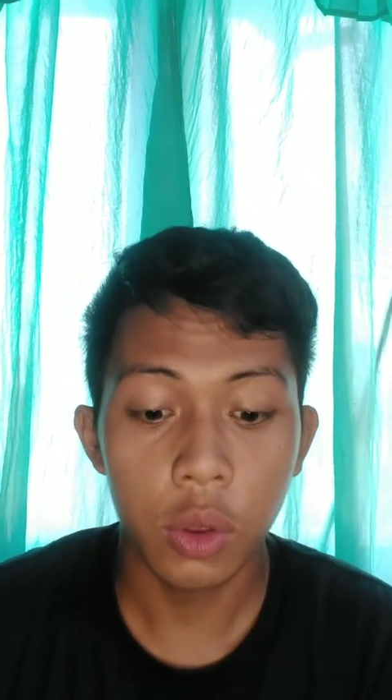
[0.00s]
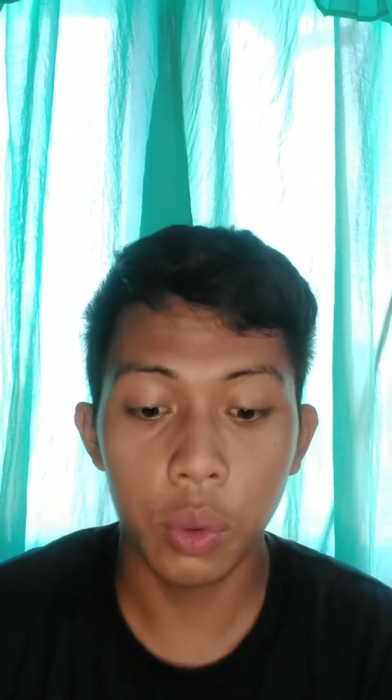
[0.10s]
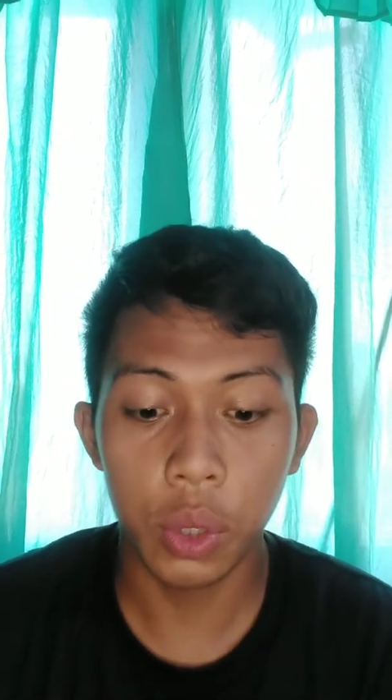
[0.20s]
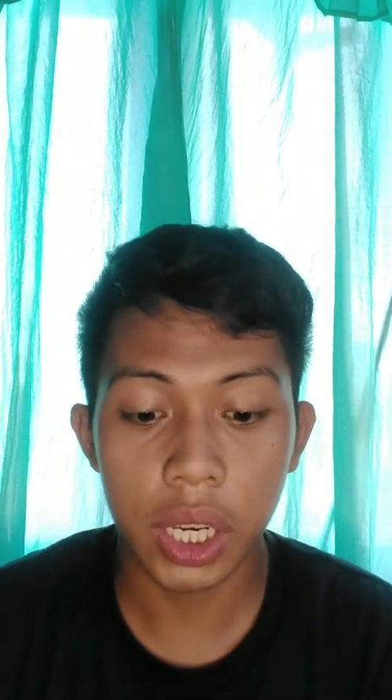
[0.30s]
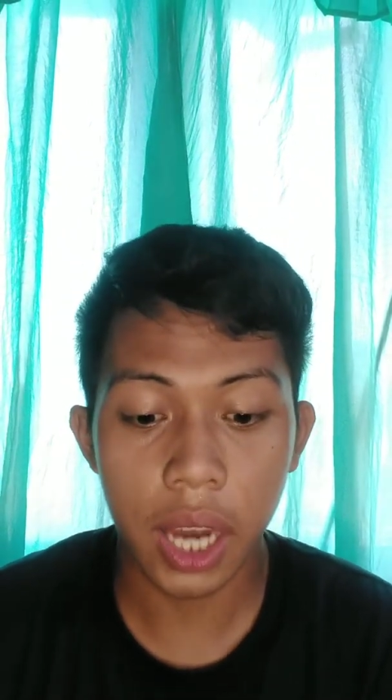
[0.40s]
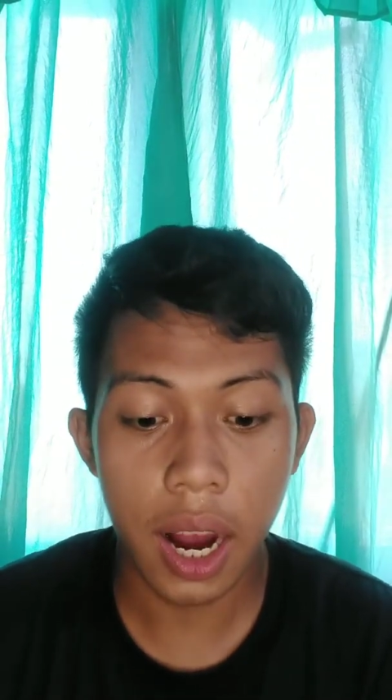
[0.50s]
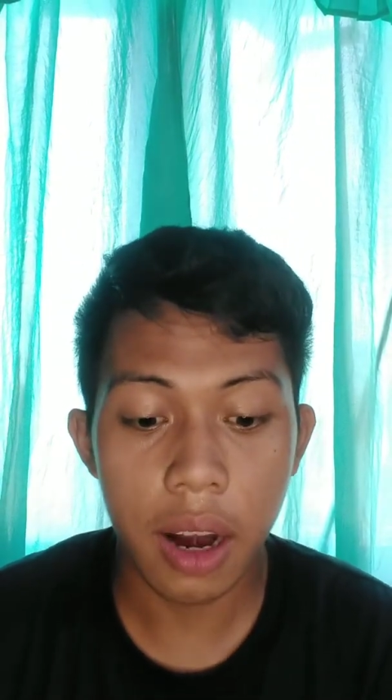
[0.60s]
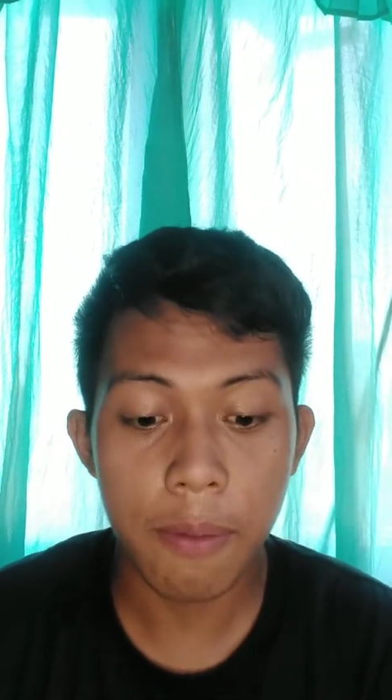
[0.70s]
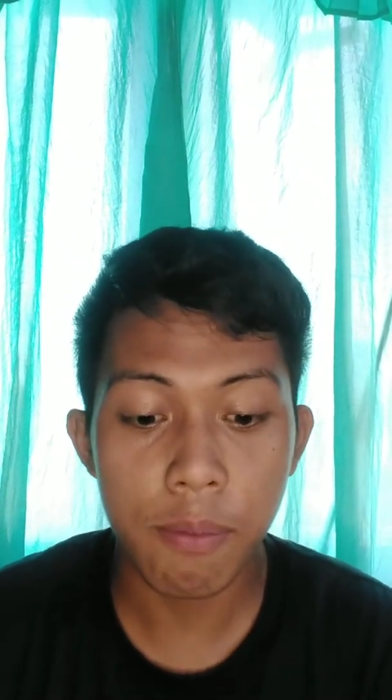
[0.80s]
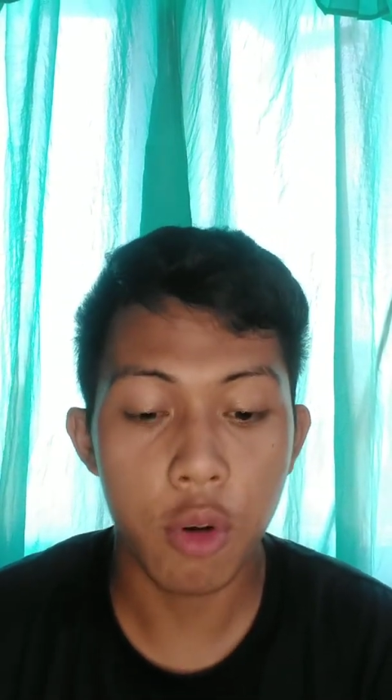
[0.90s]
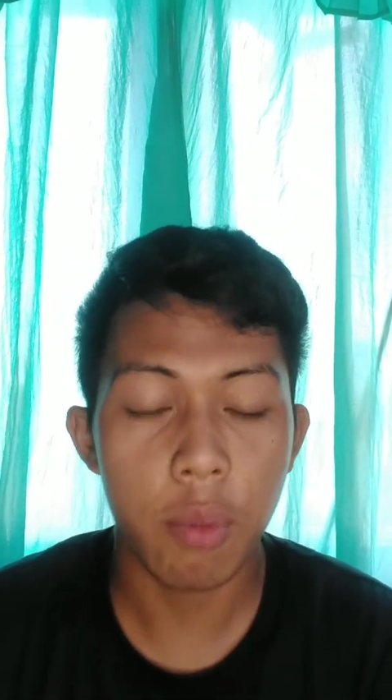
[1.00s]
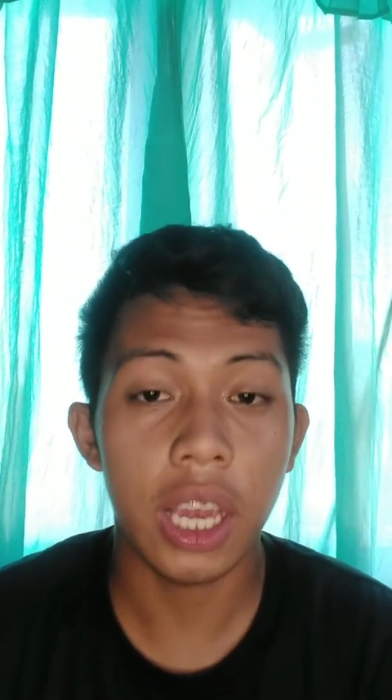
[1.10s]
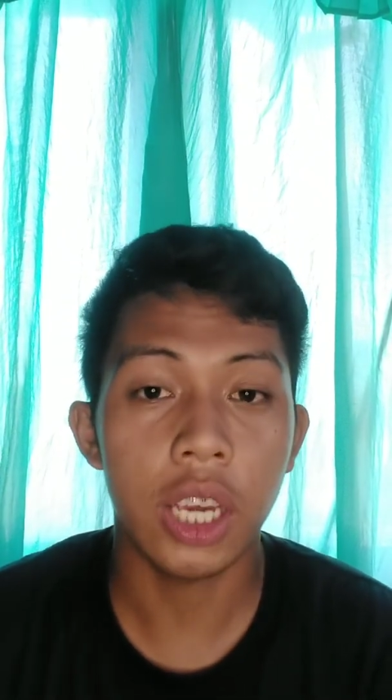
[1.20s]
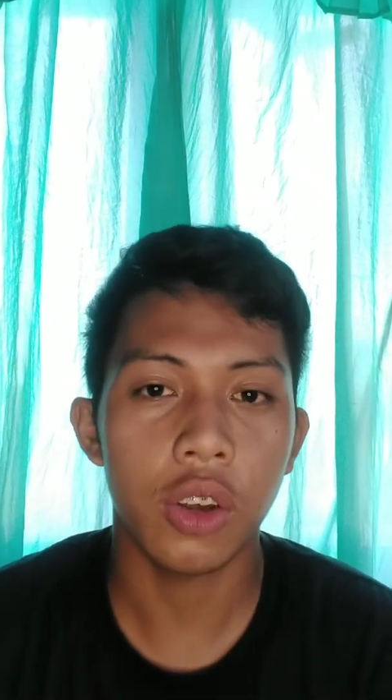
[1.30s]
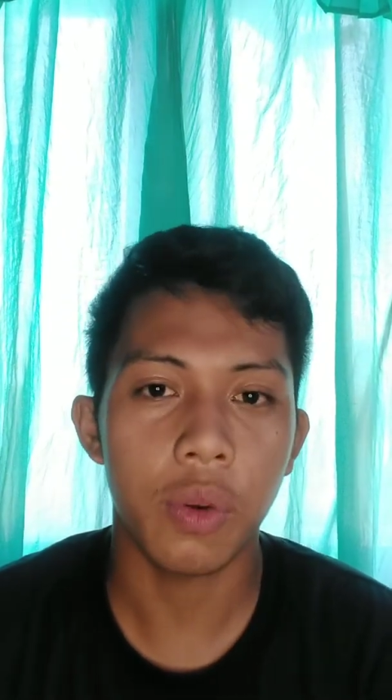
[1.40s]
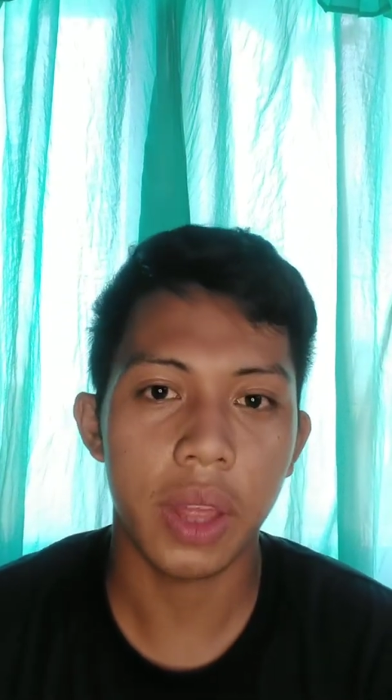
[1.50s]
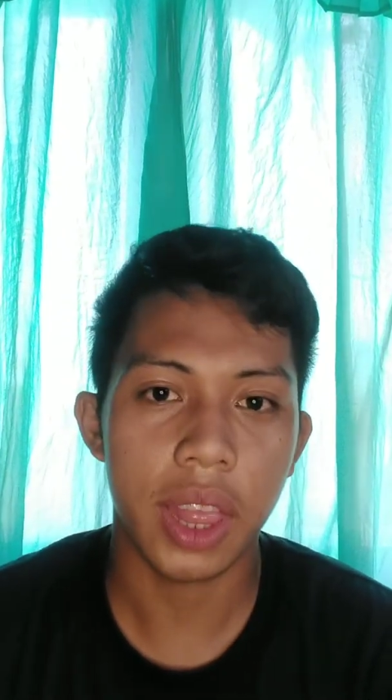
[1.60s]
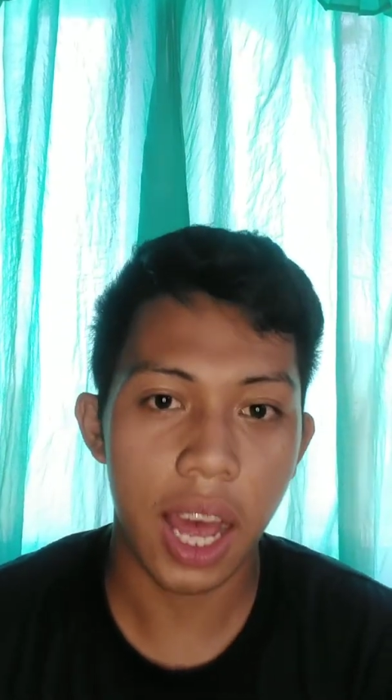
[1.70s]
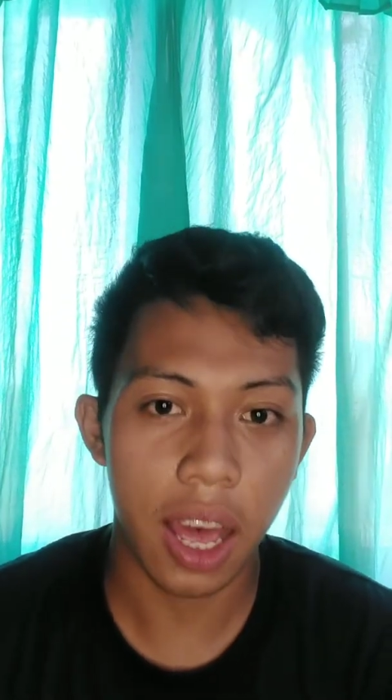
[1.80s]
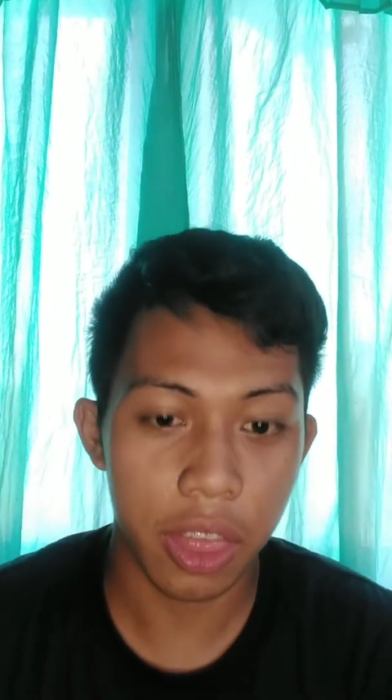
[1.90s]
to share information
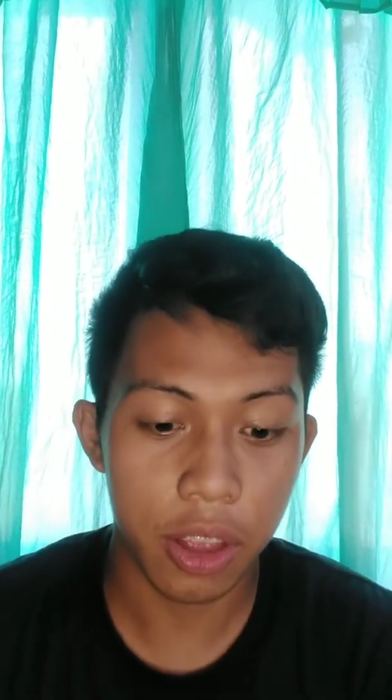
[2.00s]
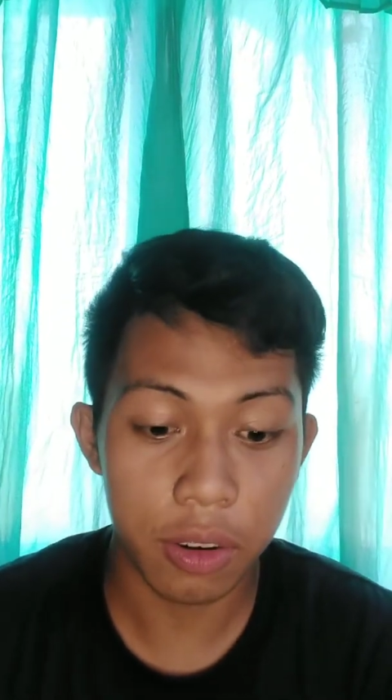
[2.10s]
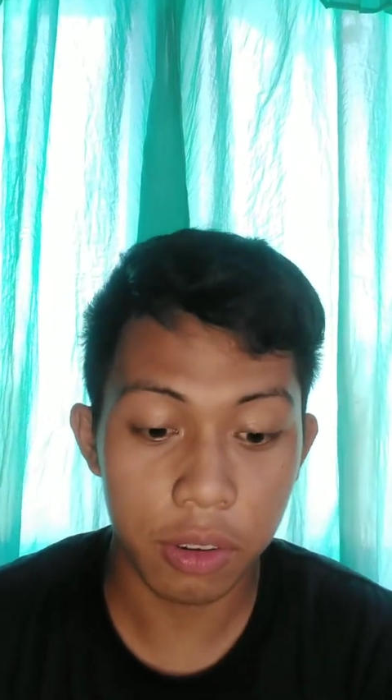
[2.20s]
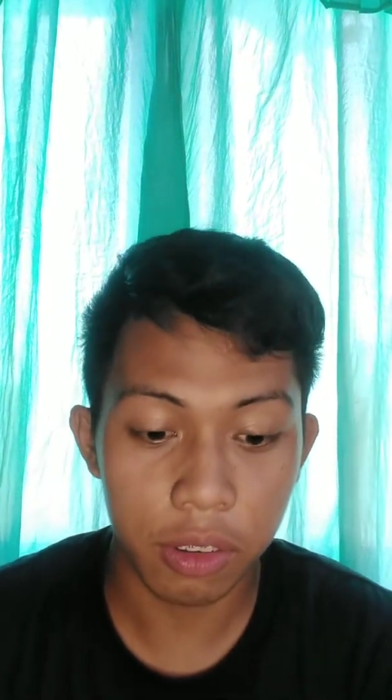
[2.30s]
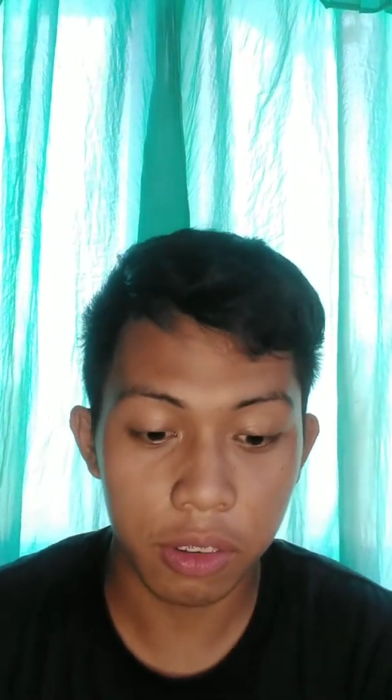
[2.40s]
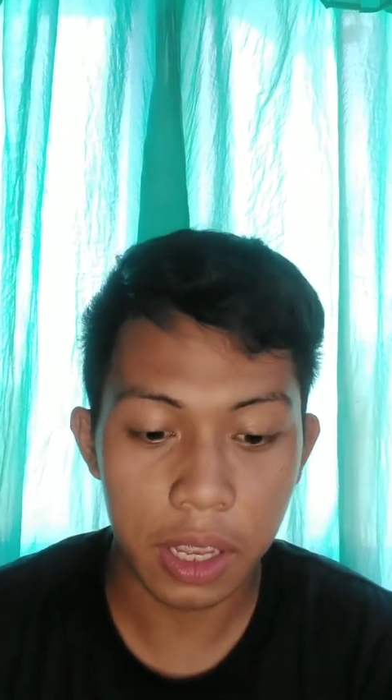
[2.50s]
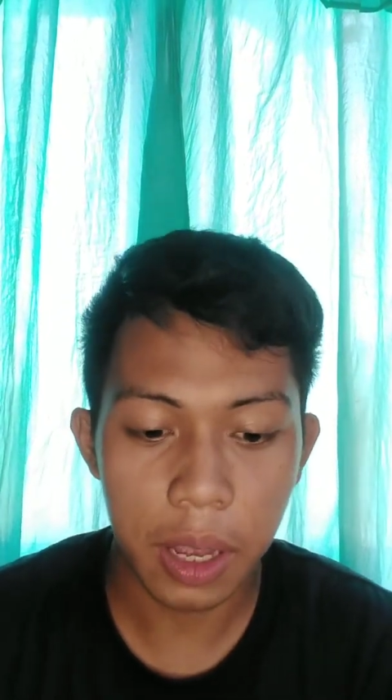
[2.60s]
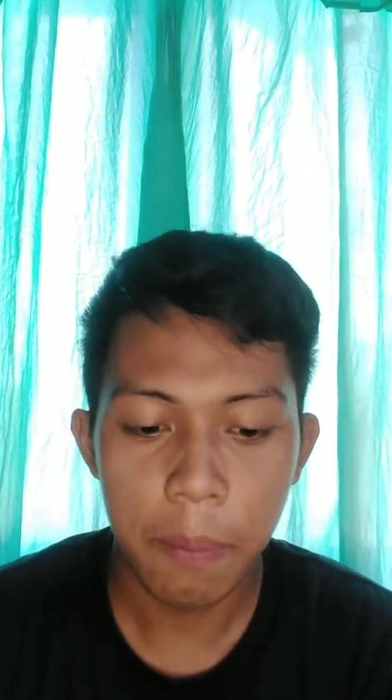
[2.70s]
with others